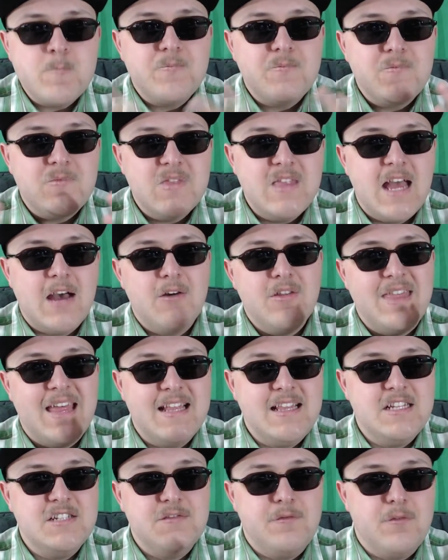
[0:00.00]
now
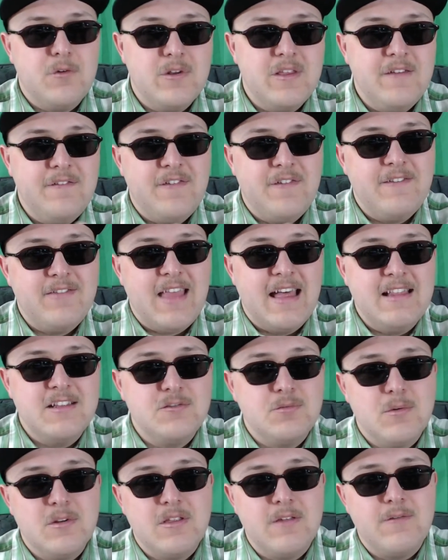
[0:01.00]
that is
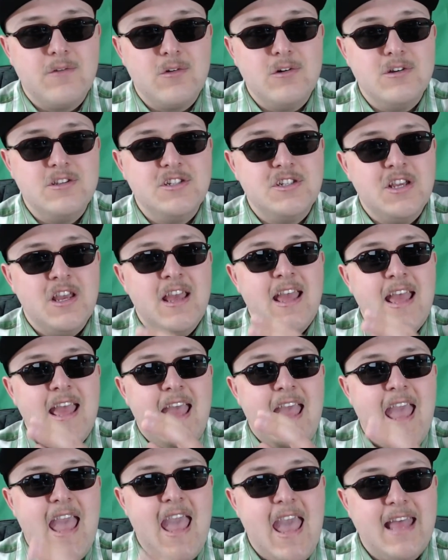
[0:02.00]
$45 worth of goods
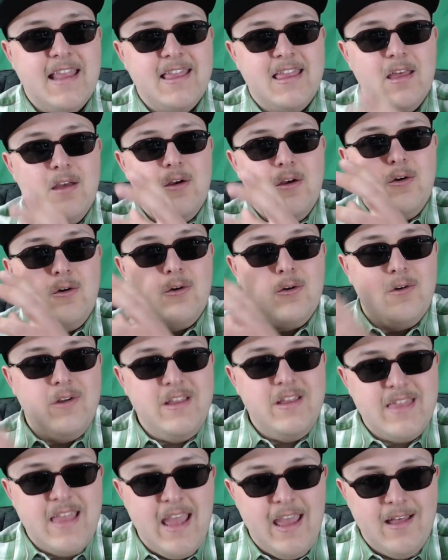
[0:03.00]
at
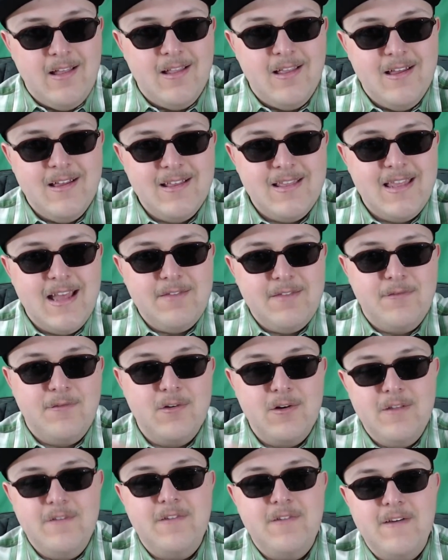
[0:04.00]
retail not
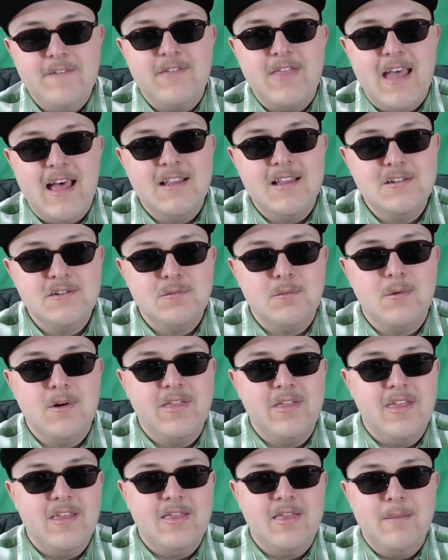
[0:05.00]
$45
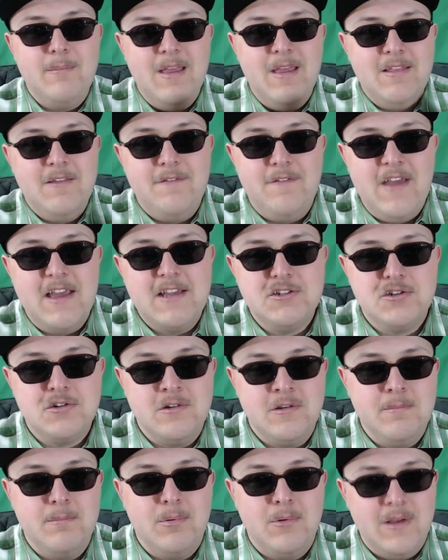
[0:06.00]
worth at the
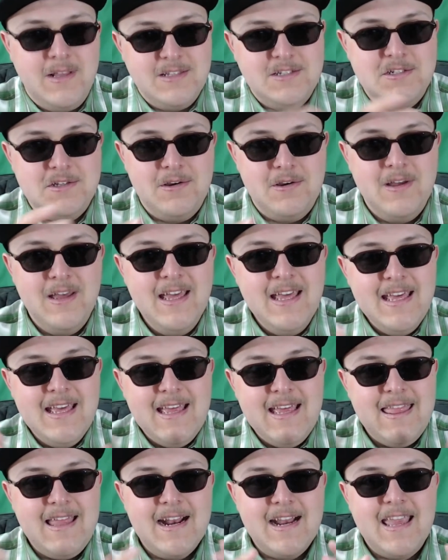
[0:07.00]
manufacturing point so
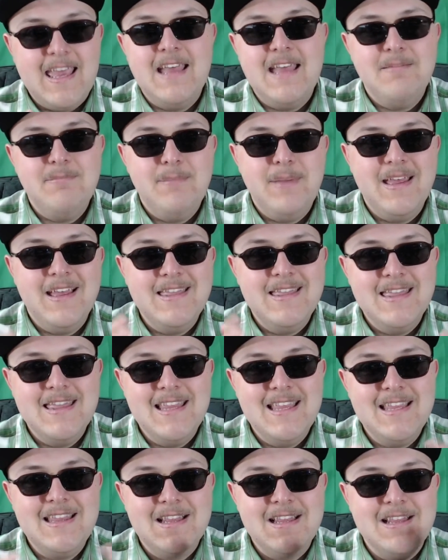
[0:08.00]
there can be a
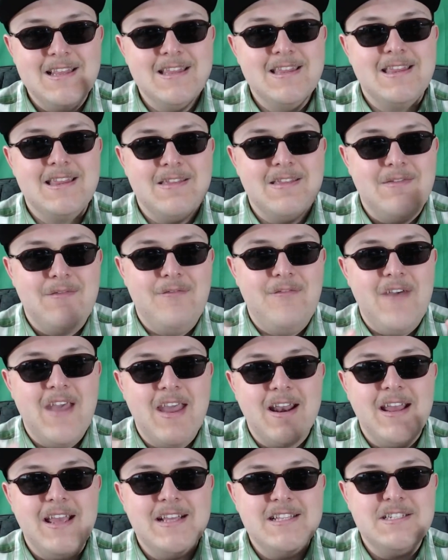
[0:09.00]
little
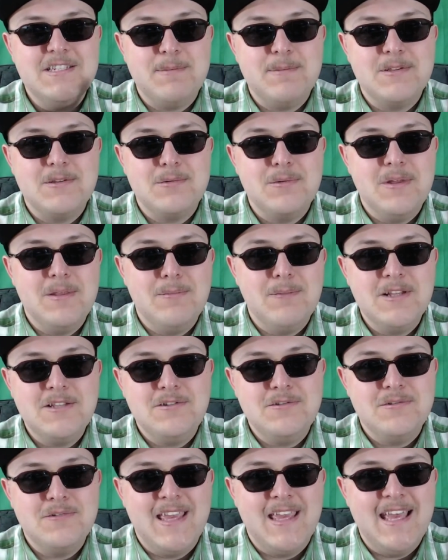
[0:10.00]
variance between what
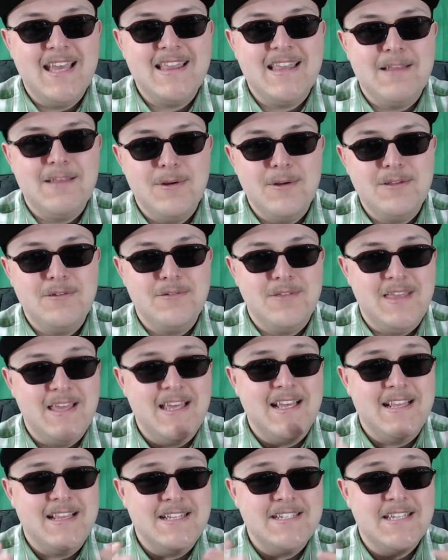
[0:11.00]
you get and what you
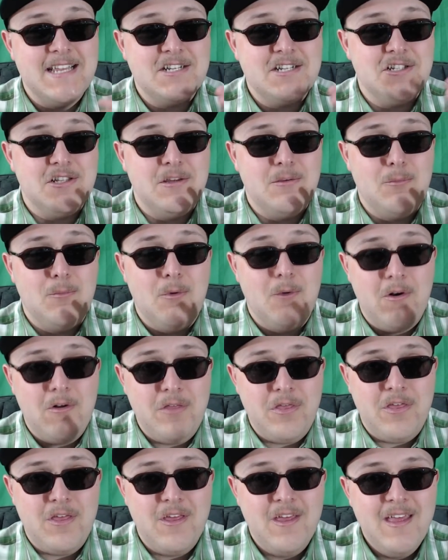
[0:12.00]
think it is actually
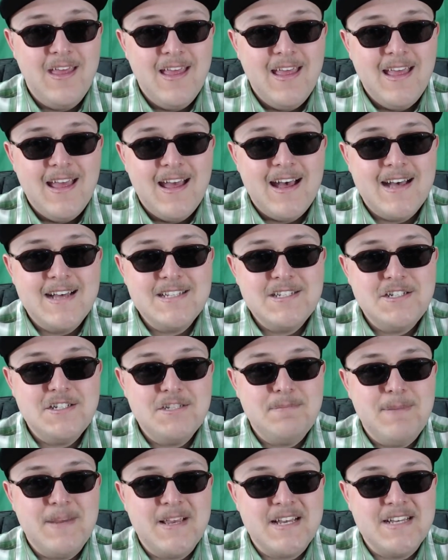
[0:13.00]
worth uh,
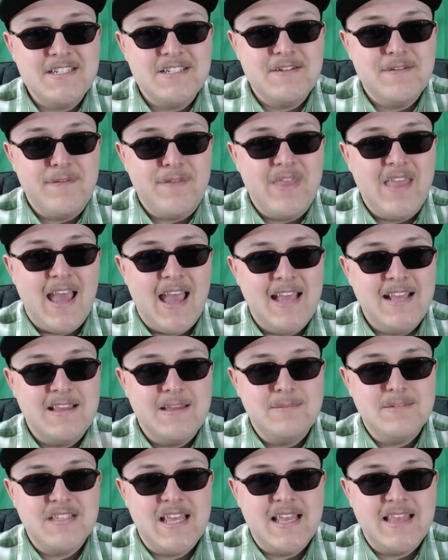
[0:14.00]
just because of the
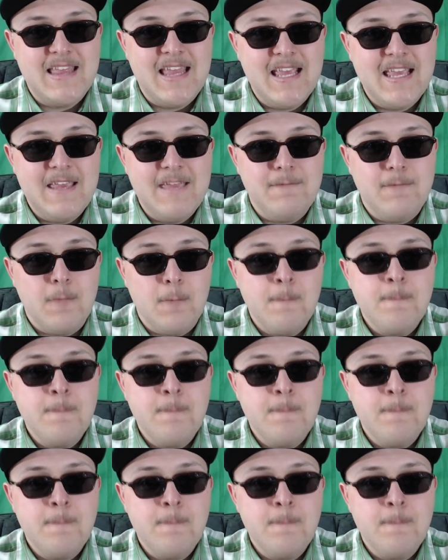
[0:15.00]
items that they give you